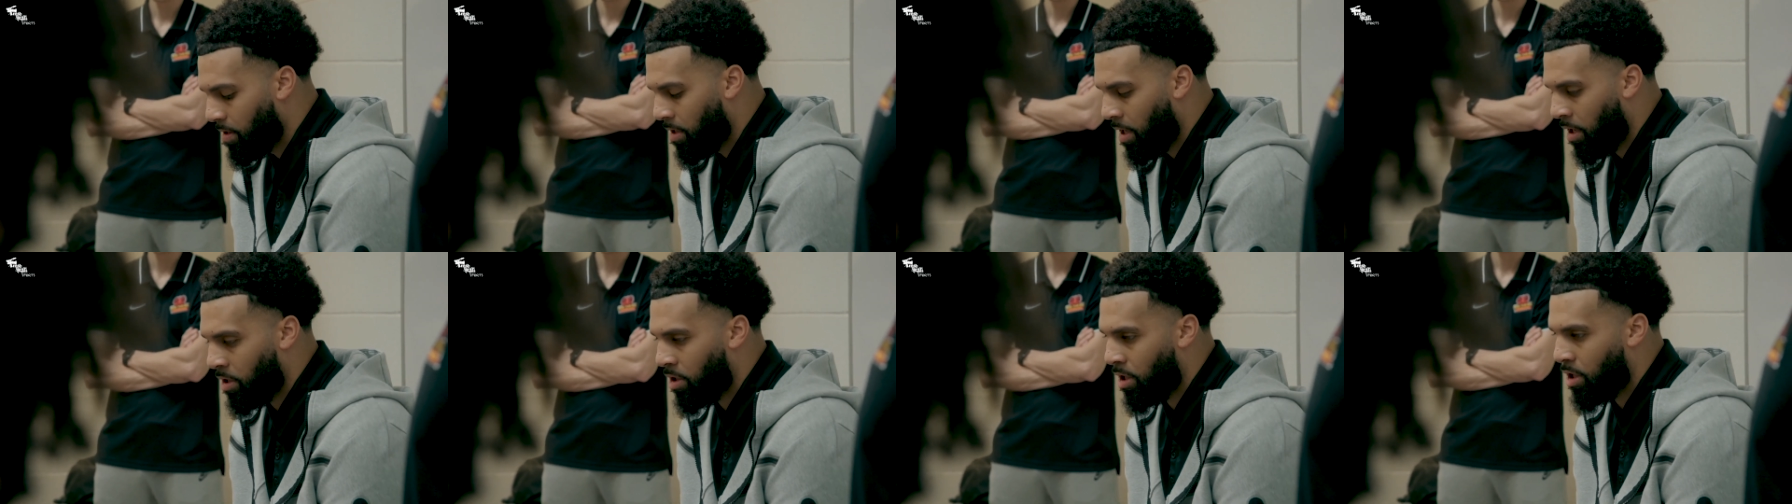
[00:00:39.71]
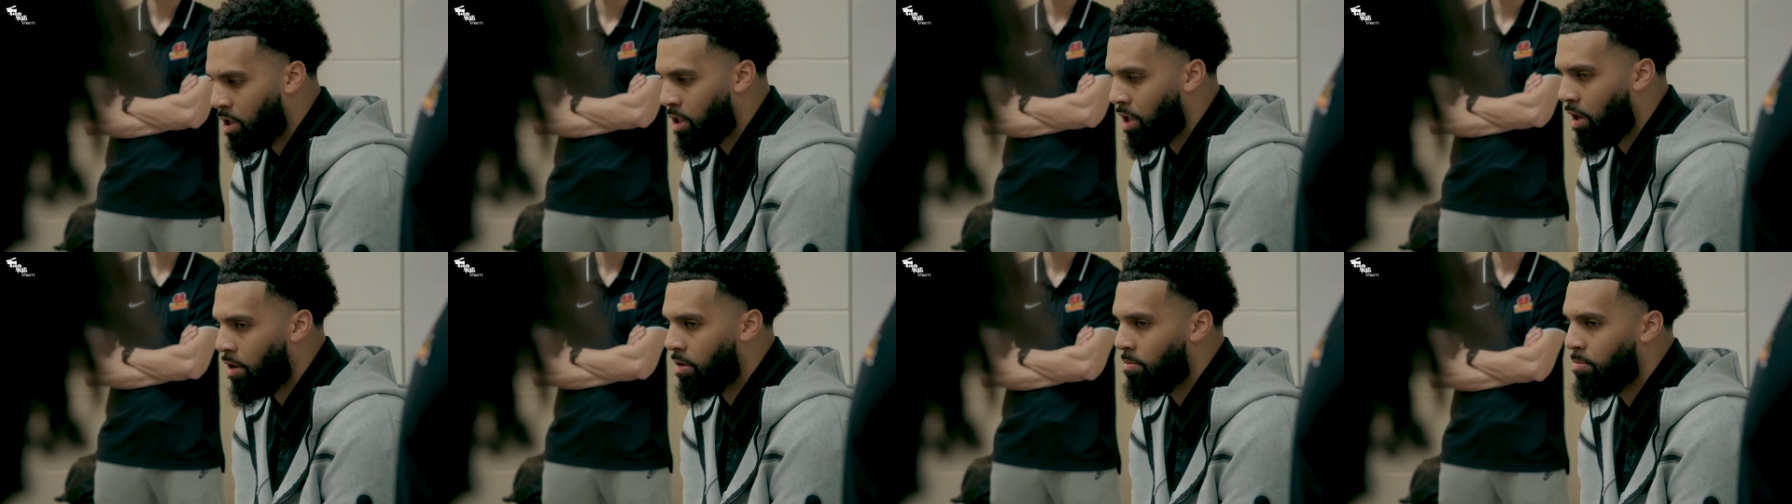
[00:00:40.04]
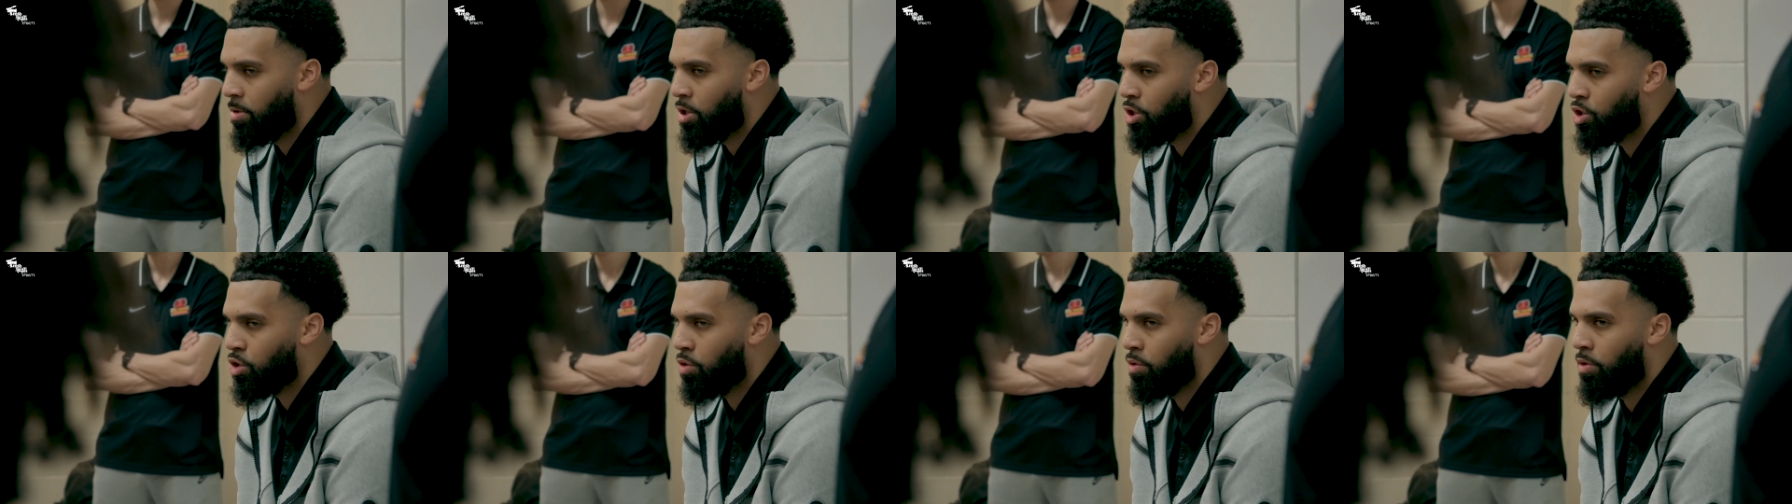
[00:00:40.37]
there's a certain
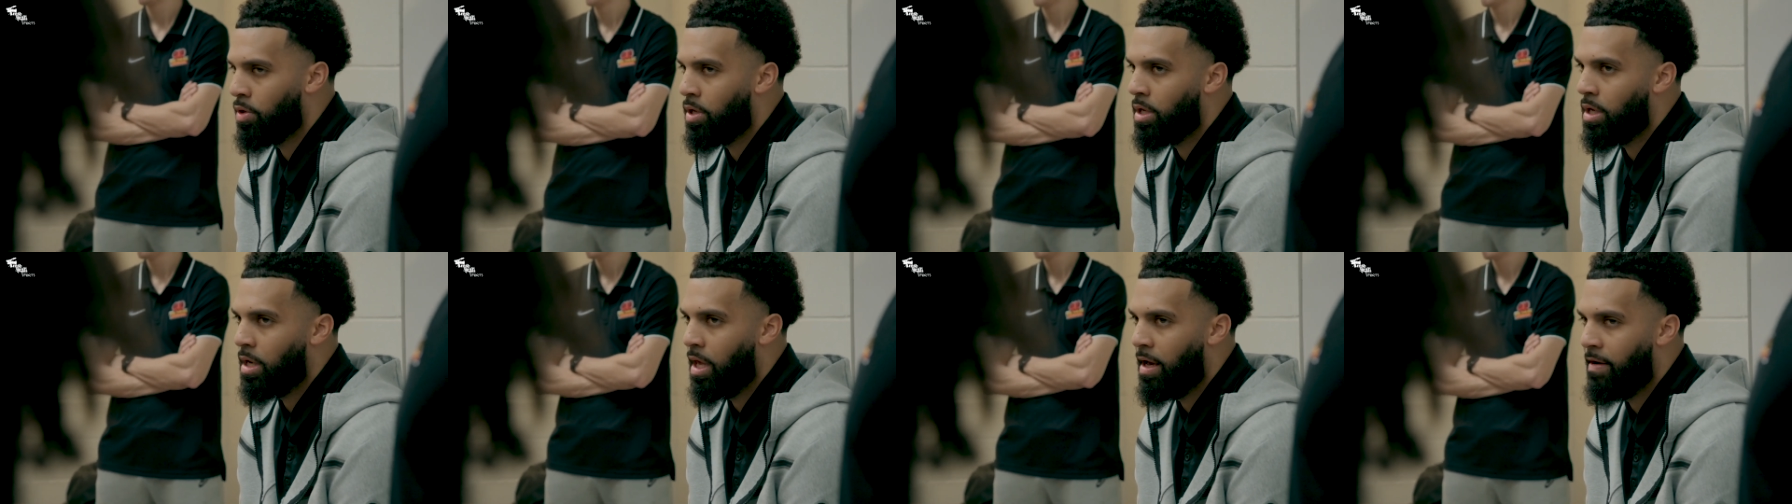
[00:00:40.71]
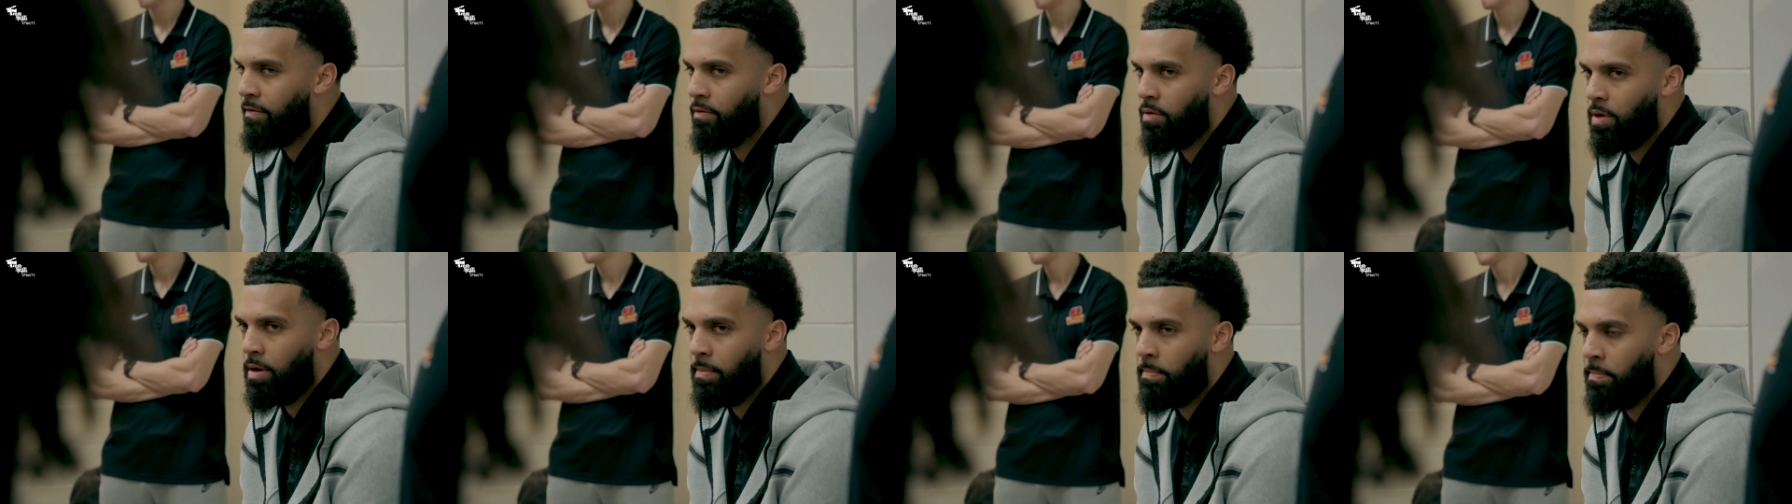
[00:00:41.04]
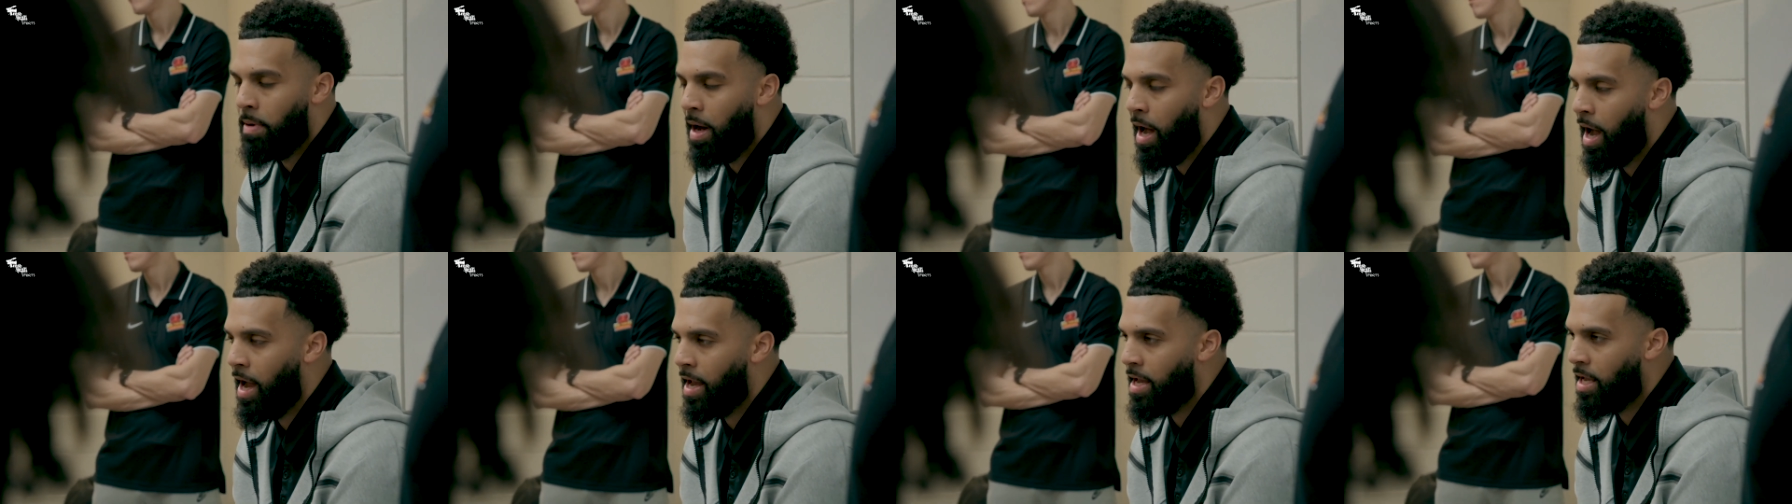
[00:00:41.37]
maturity level and
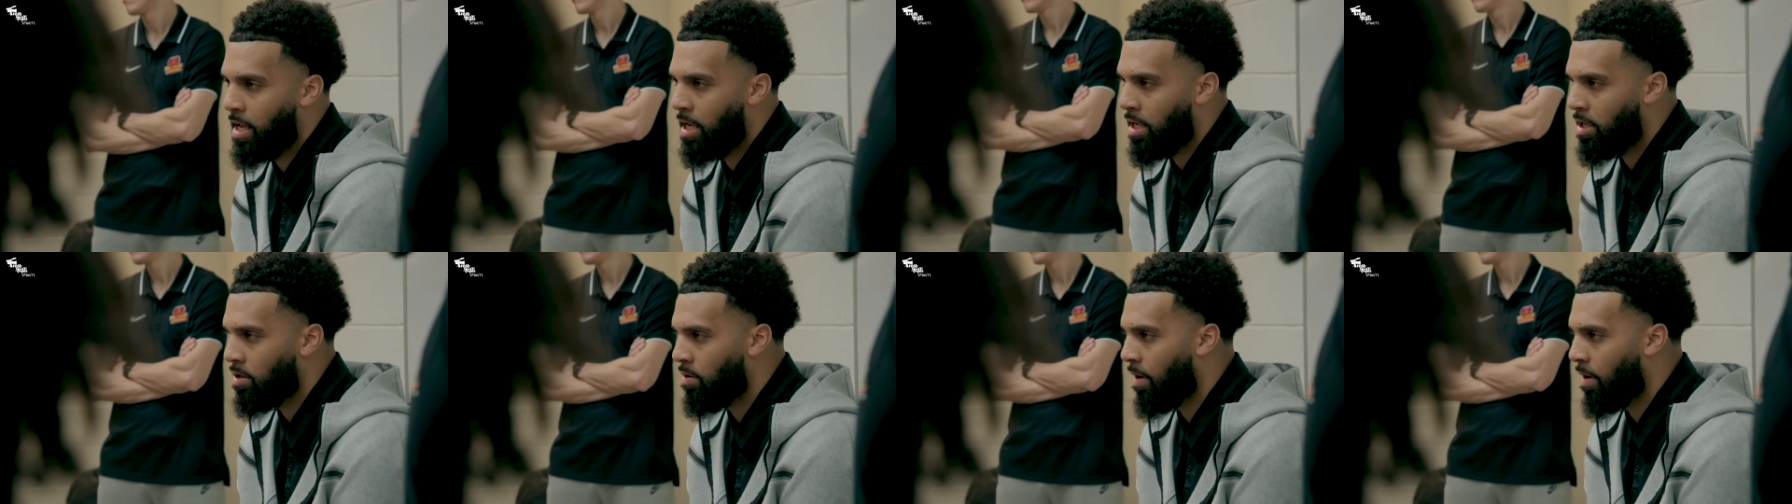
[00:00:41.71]
buy-in